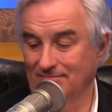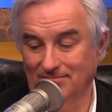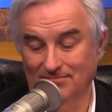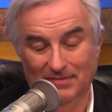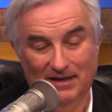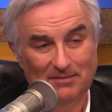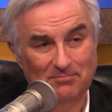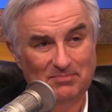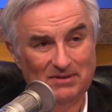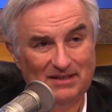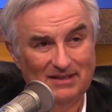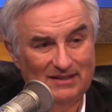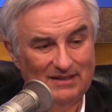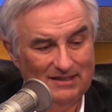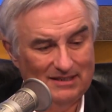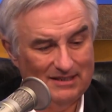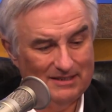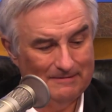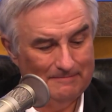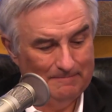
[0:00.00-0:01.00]
Mike
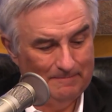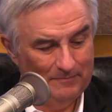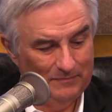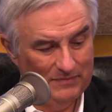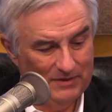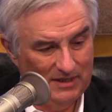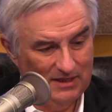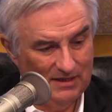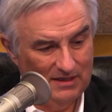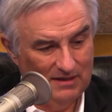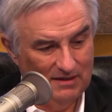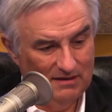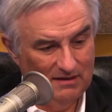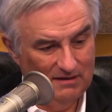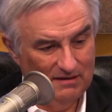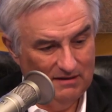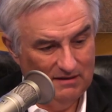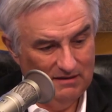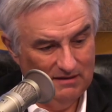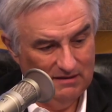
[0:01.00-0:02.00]
iSoul, yes. Yeah. Just you
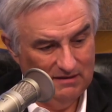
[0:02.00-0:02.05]
know,